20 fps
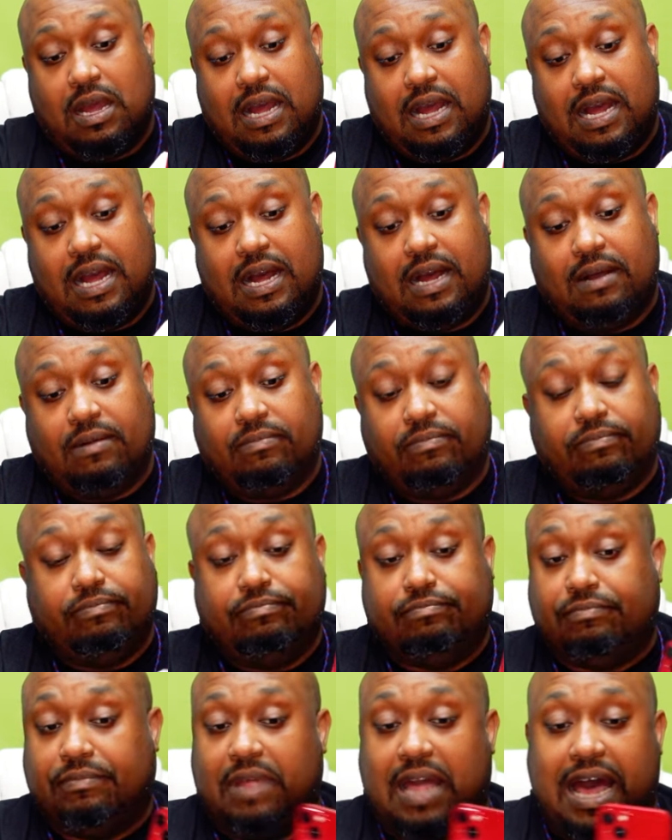Um,
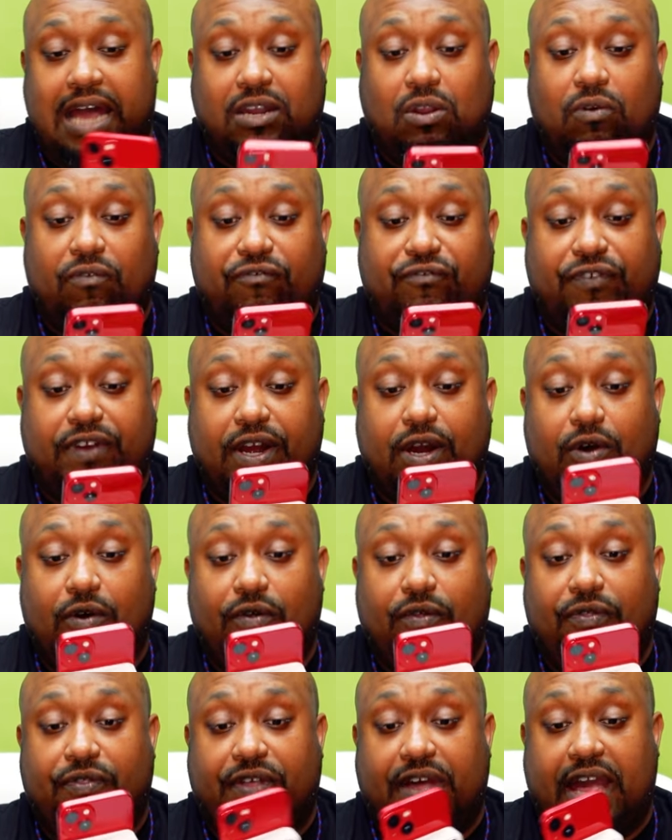I don't
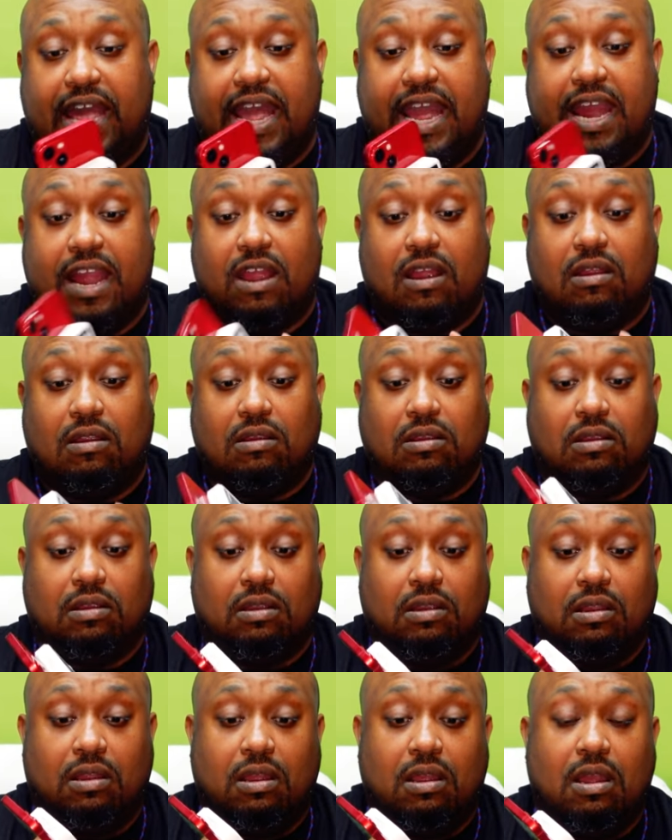feel the air,
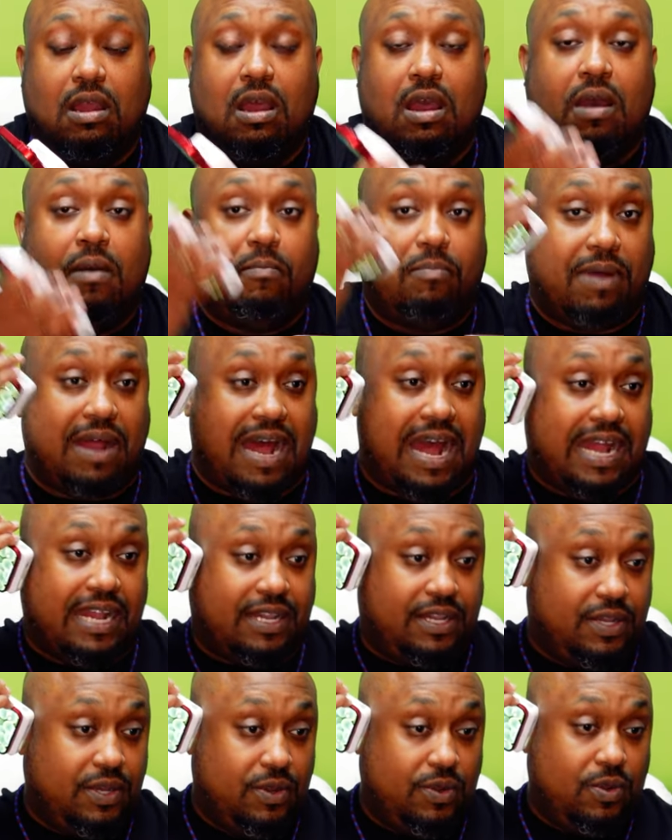but I
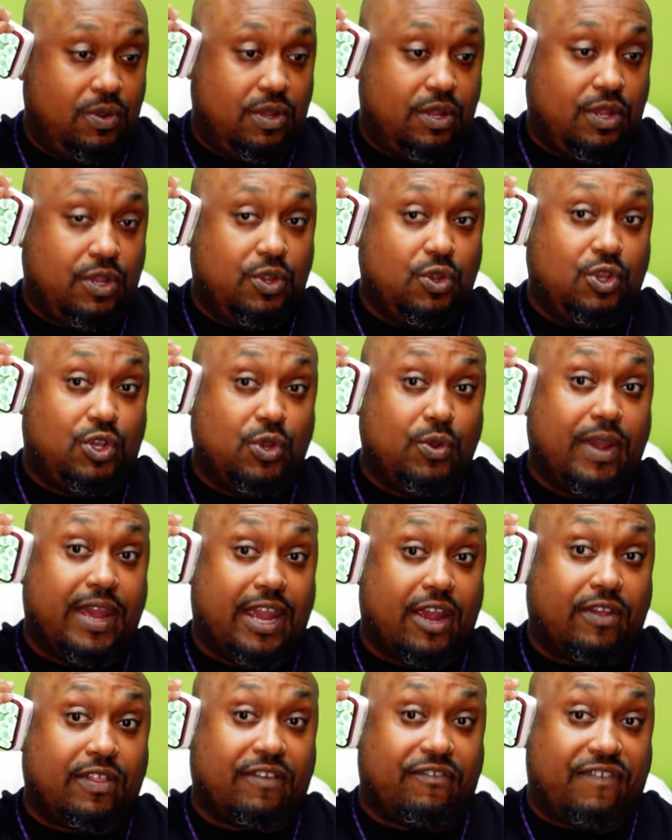do. You do
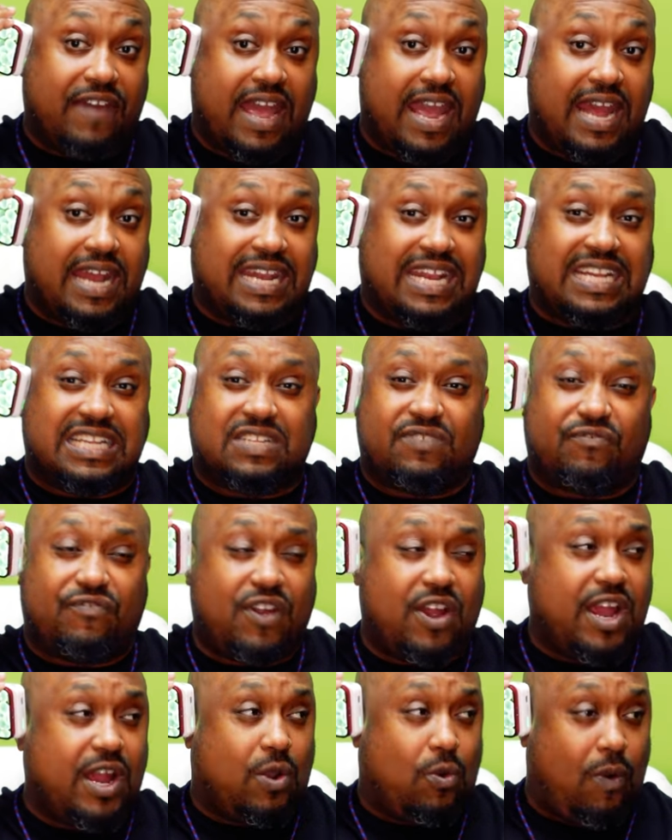hear the fan, and it's
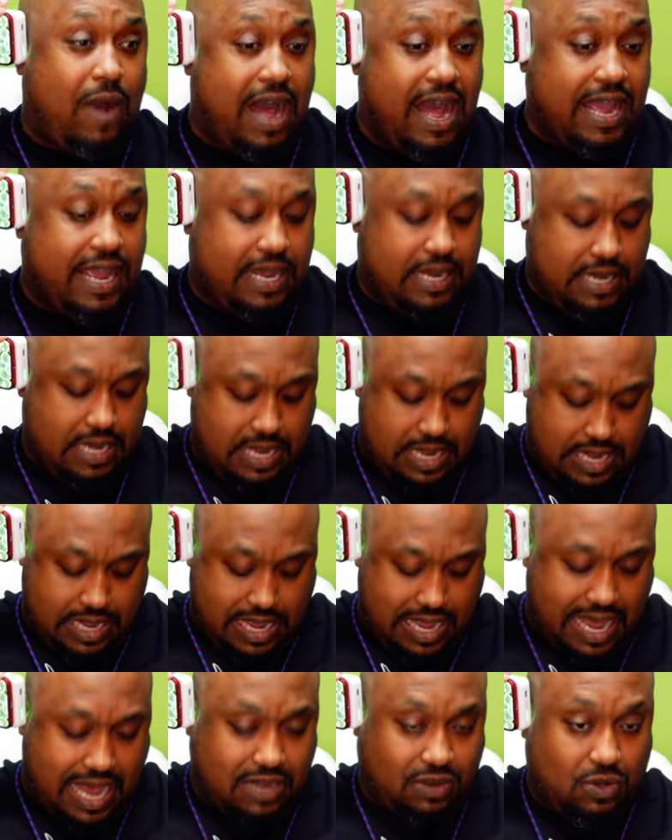very quiet.
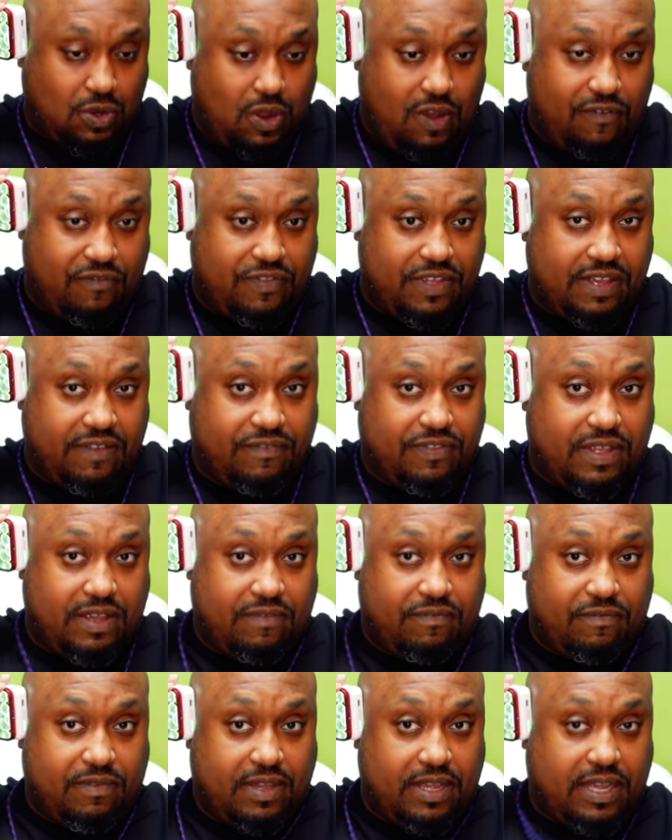I don't know if if
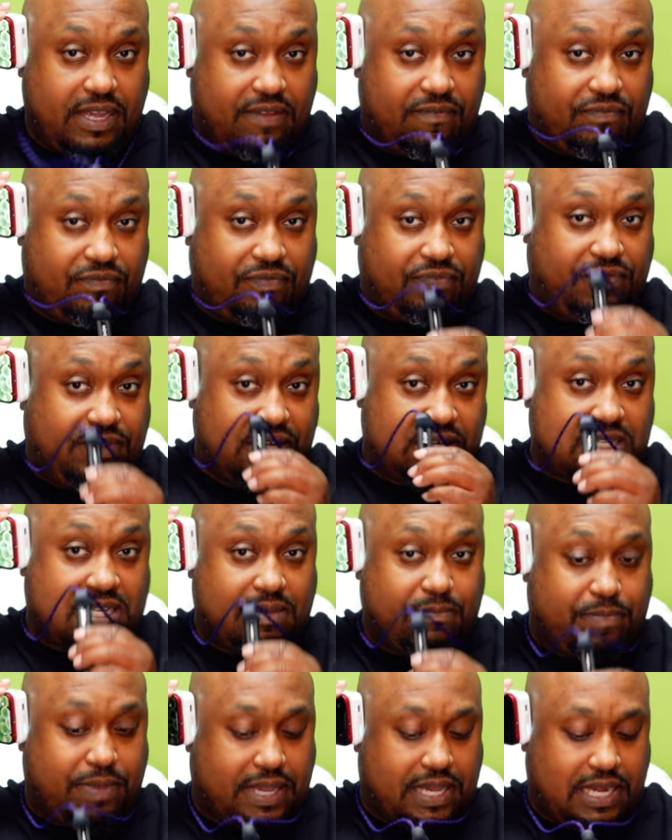if, if this
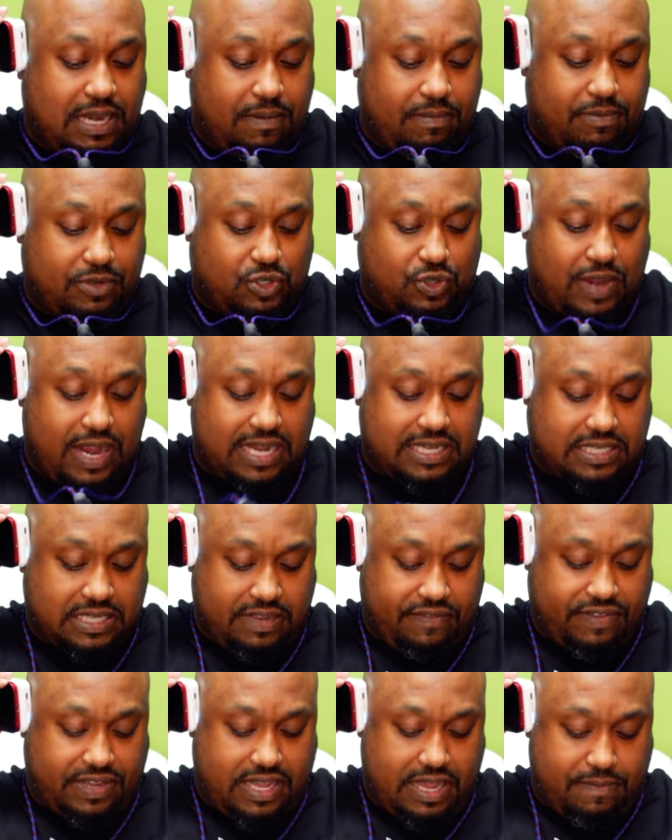can pick it up. I'm gonna try to
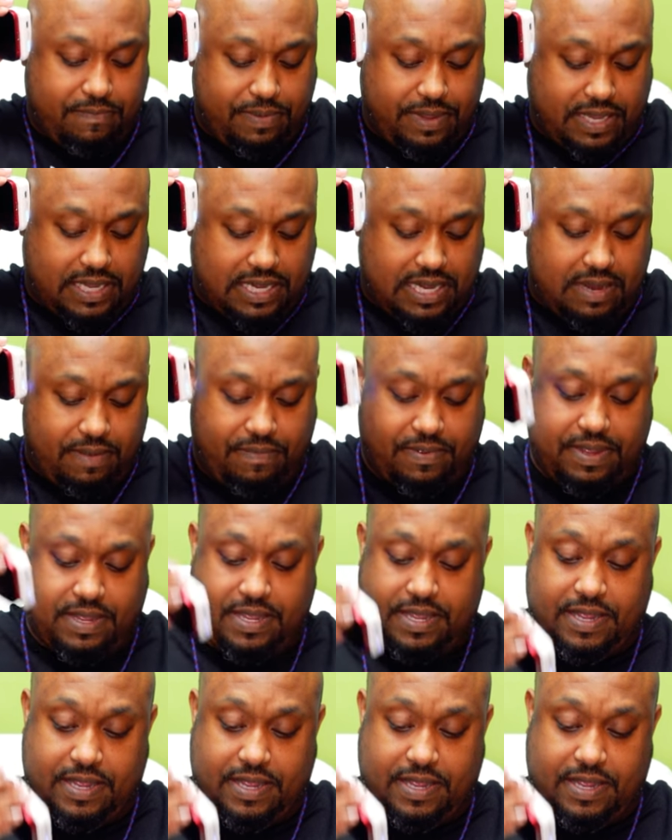see if it can pick it up.